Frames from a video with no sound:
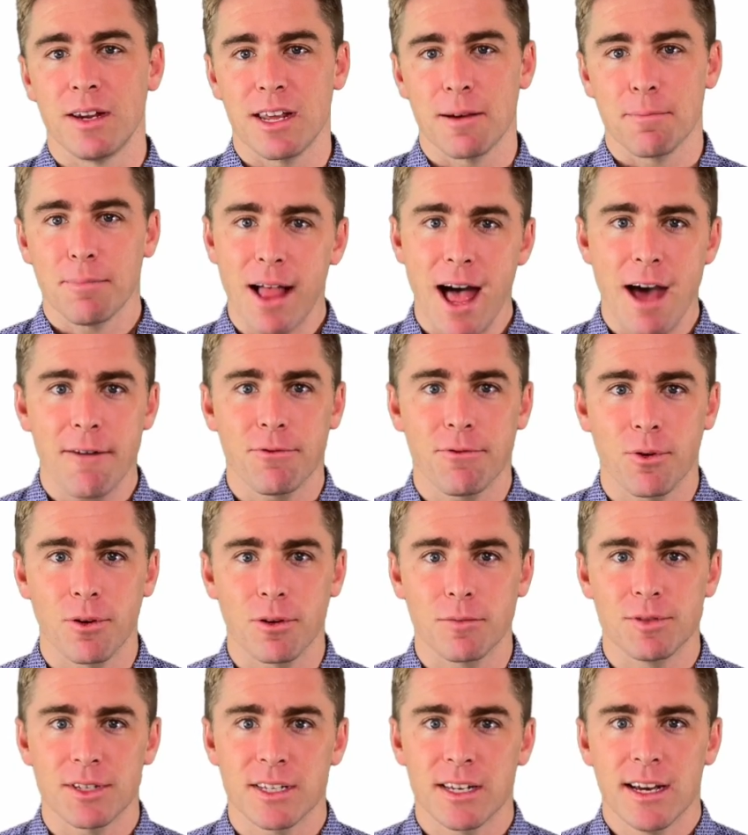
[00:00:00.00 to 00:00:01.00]

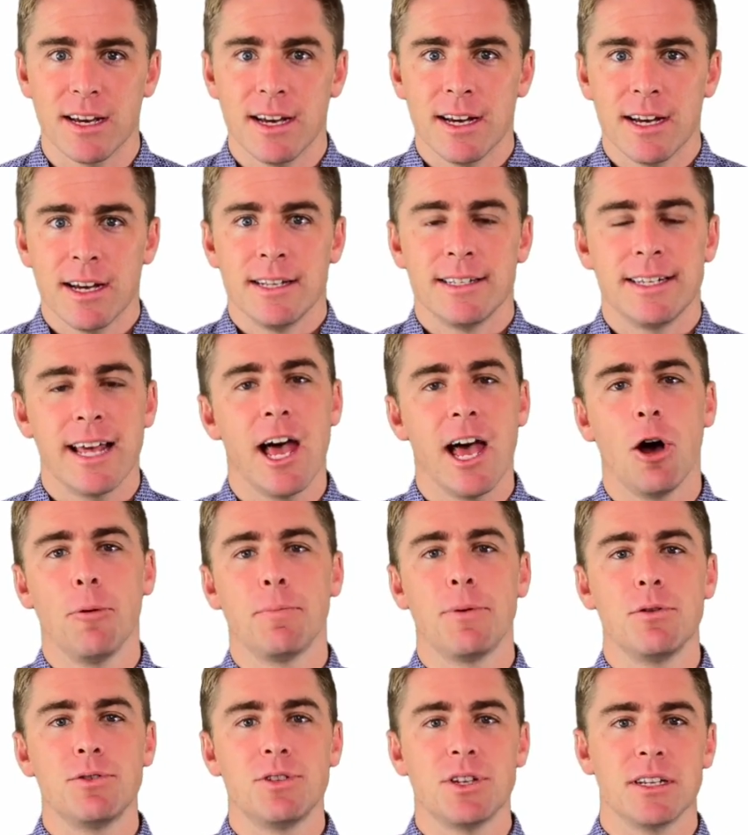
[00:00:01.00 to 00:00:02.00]
platforms to
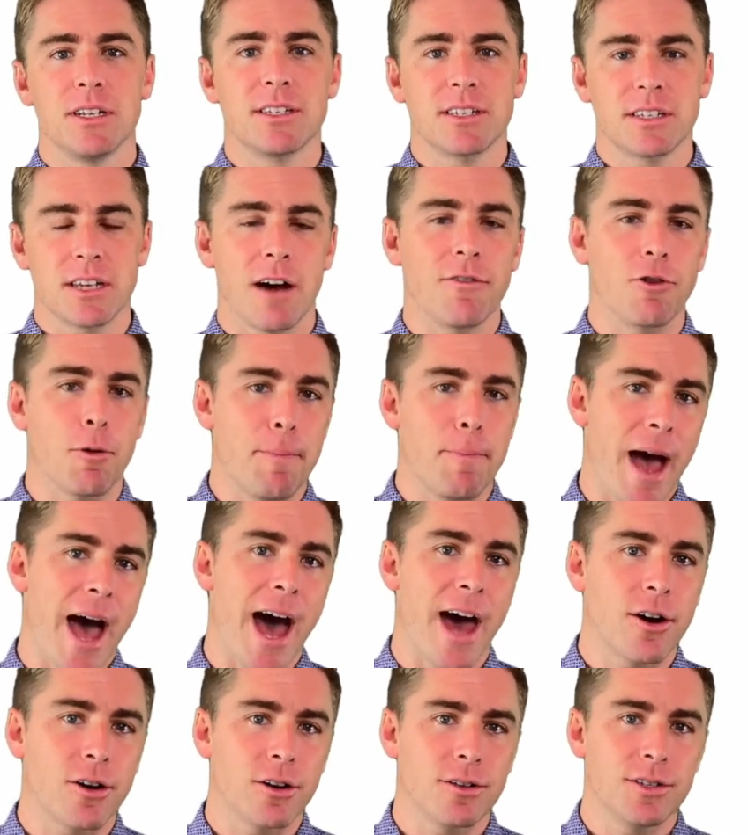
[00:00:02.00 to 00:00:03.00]
help you to discover
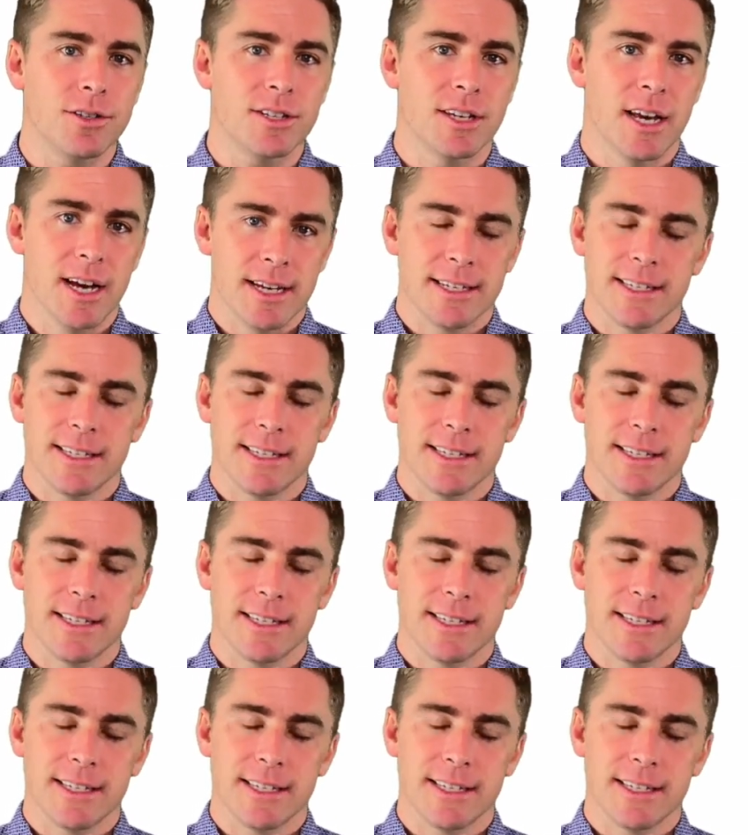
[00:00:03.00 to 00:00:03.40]
patterns,